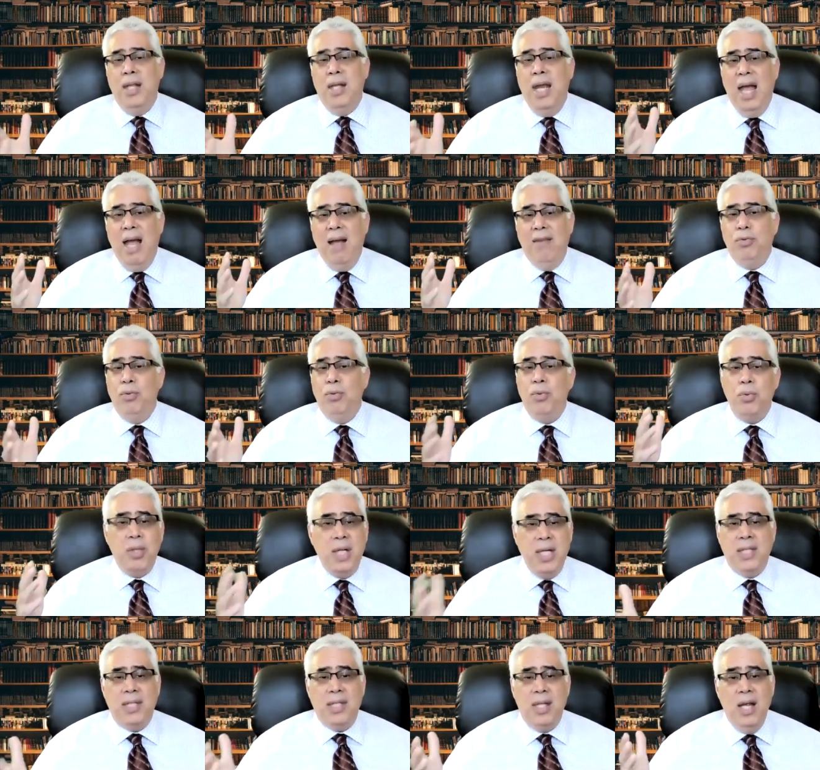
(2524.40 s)
they have to
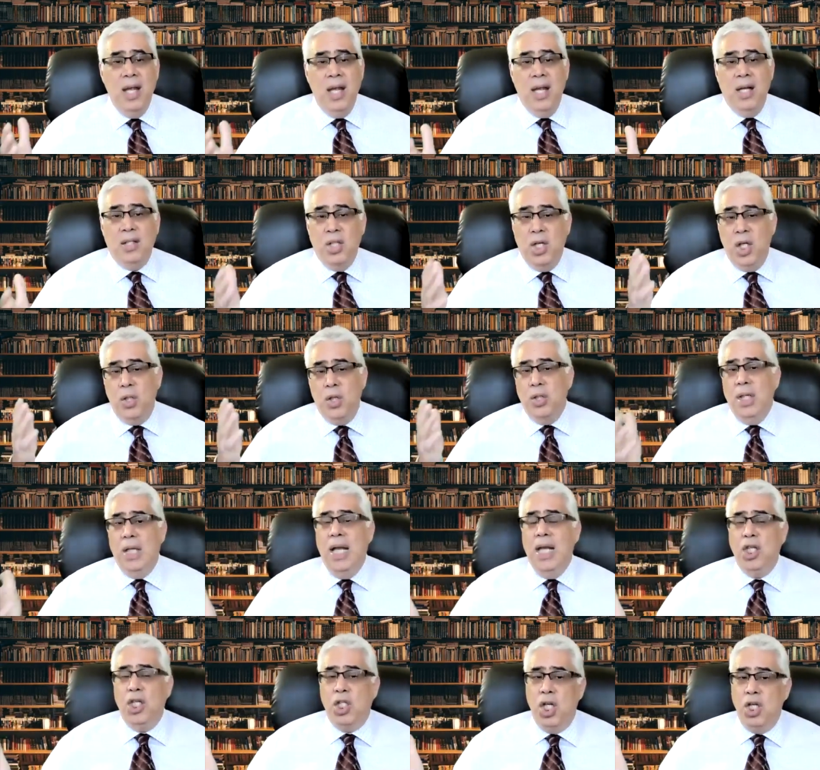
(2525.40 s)
risk their
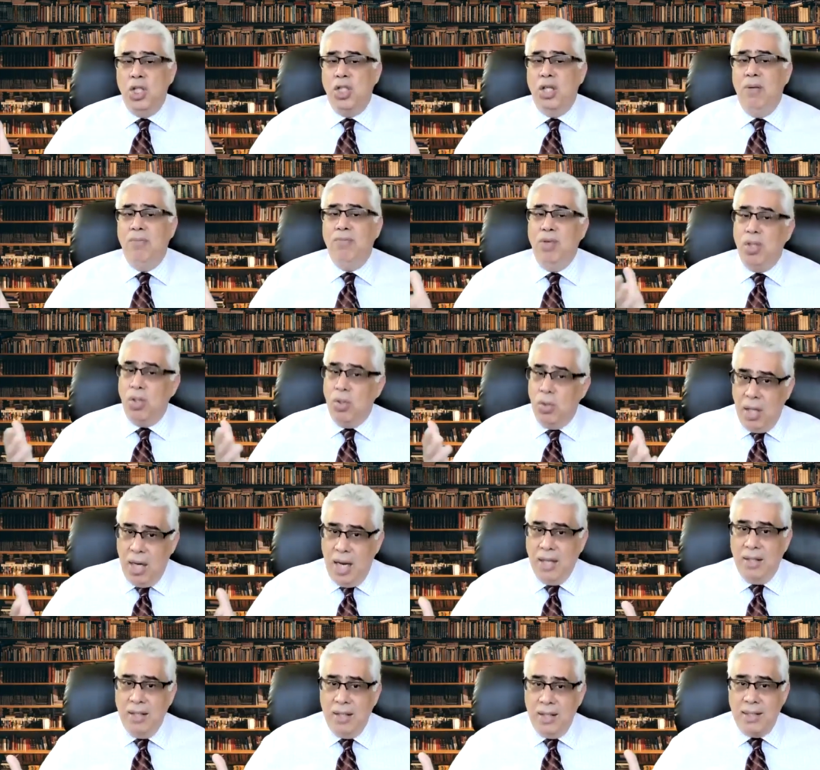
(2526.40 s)
relationship with
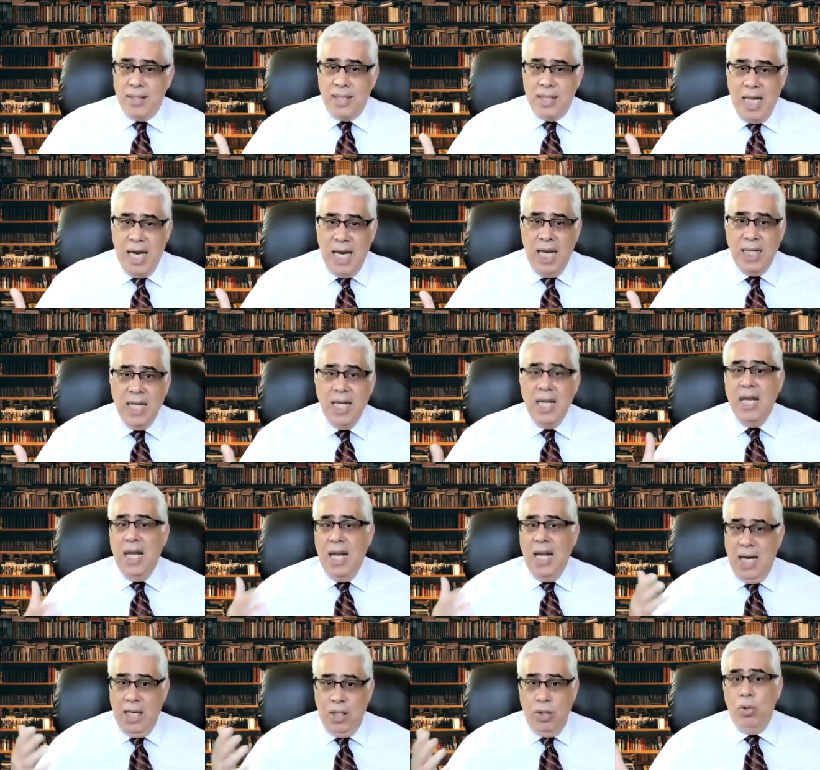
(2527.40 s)
United States
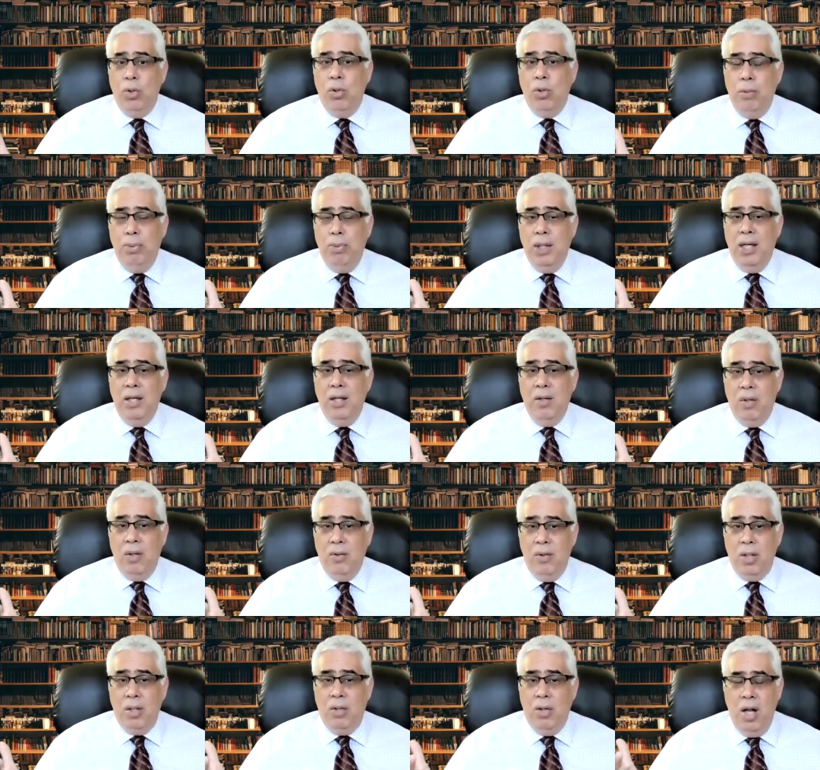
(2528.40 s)
and European
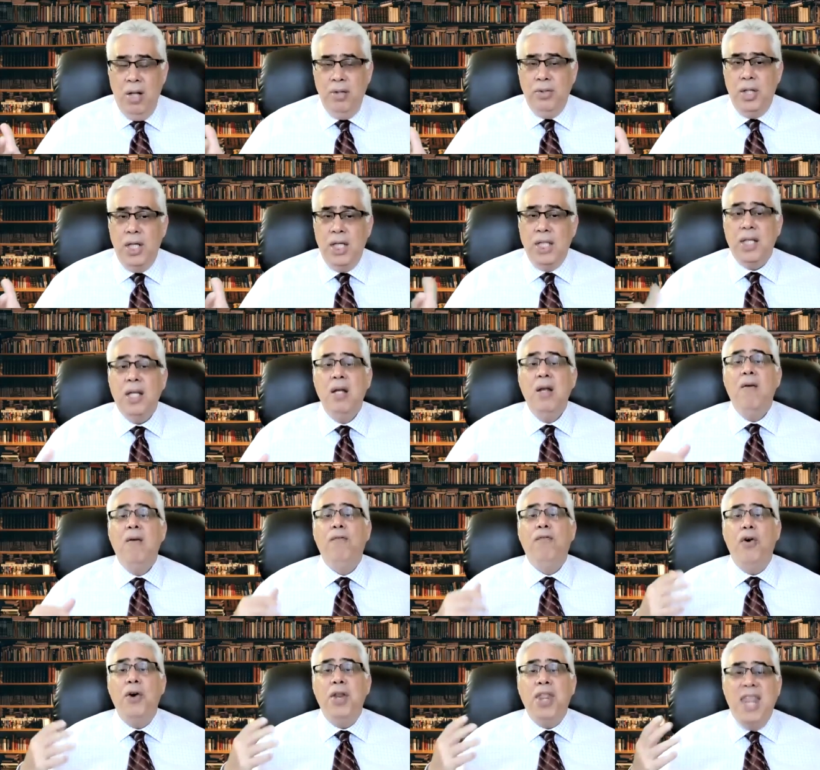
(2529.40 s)
uh, countries.
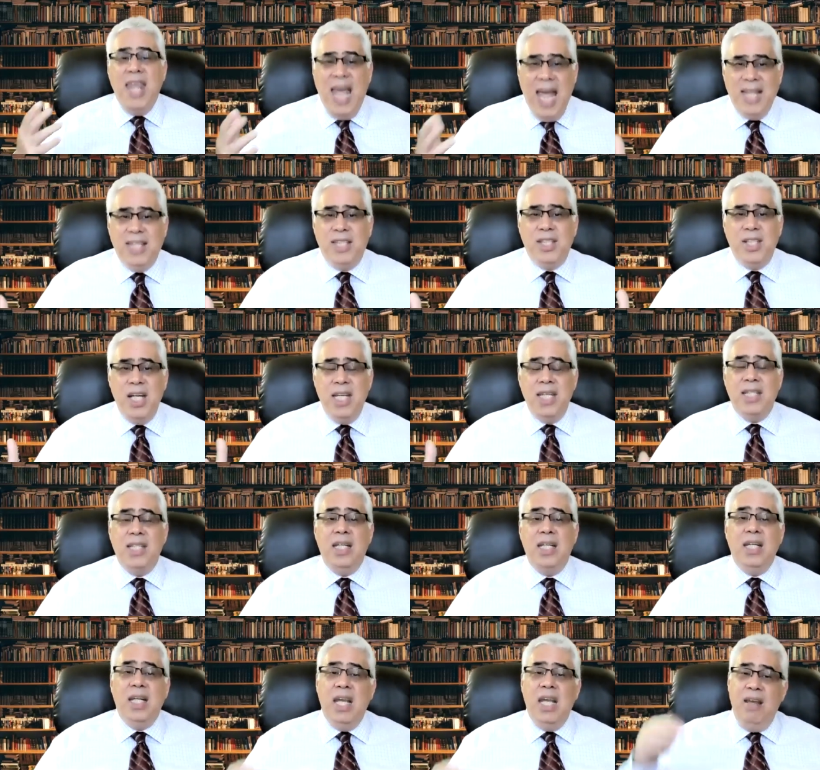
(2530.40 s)
For that
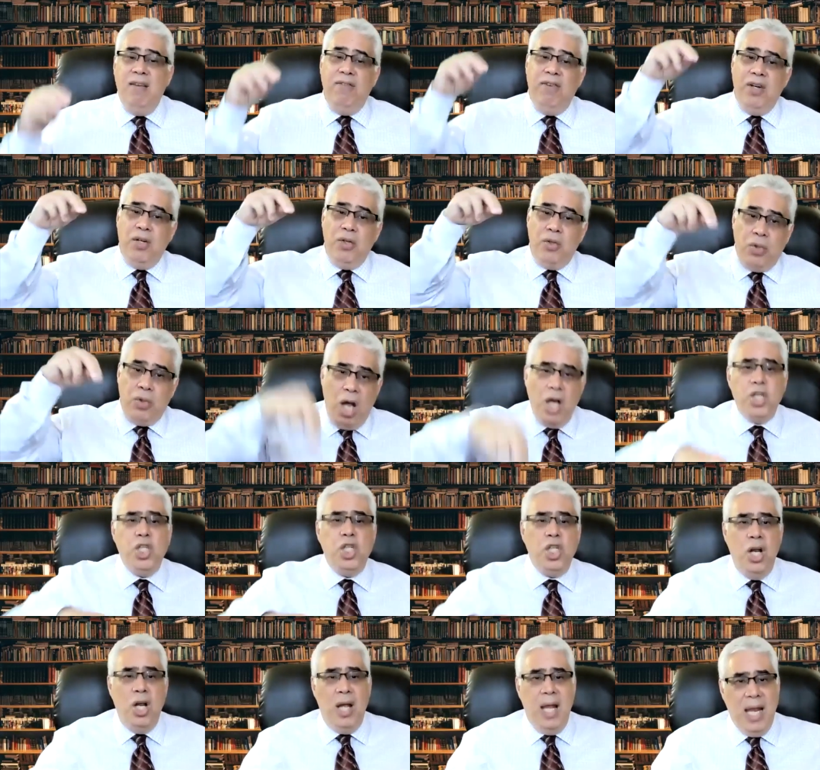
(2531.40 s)
reason, even
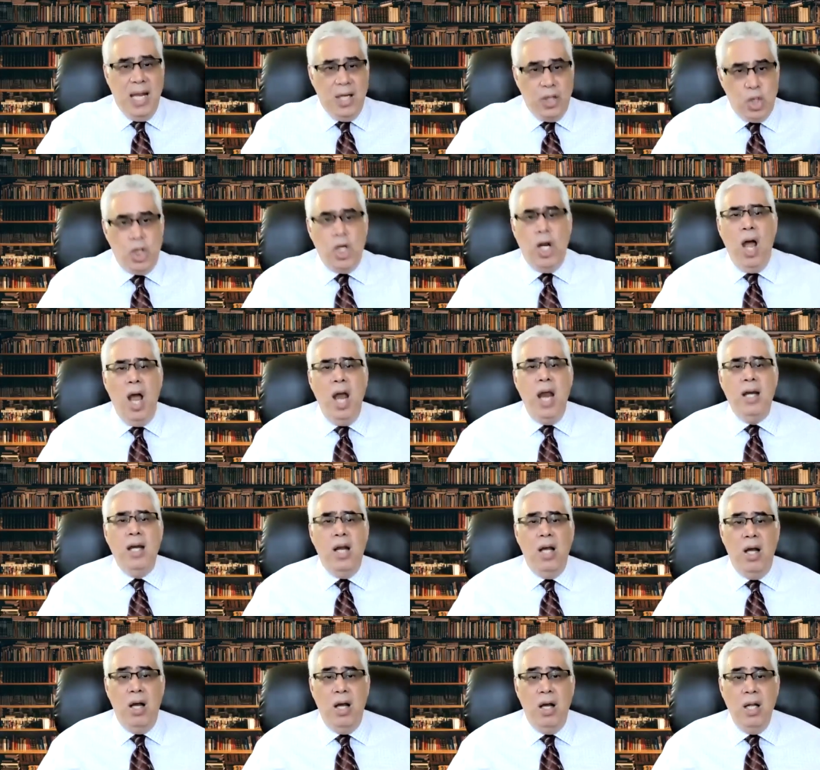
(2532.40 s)
Russia and
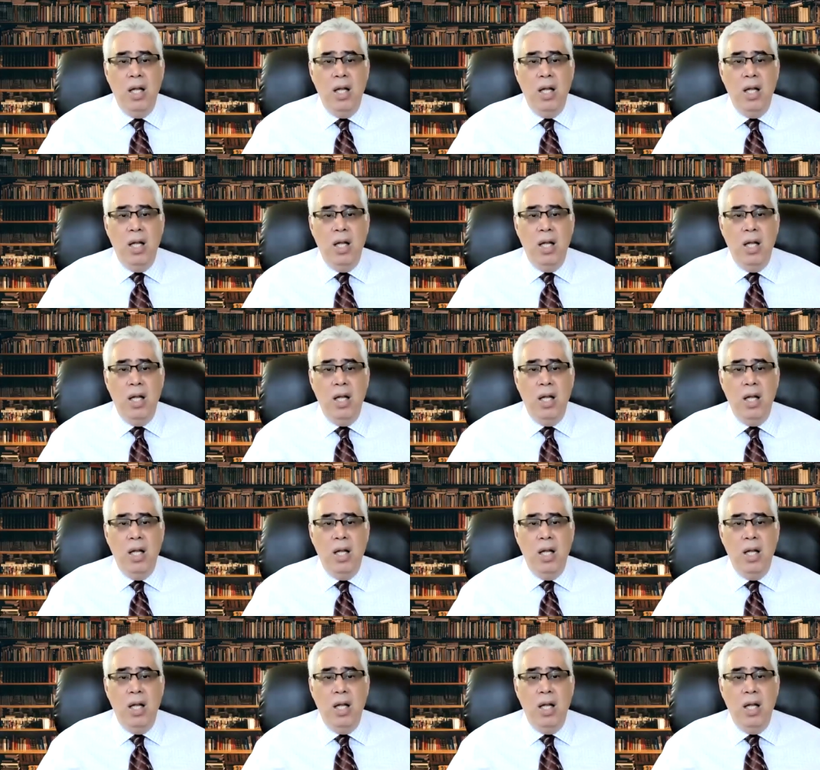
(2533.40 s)
China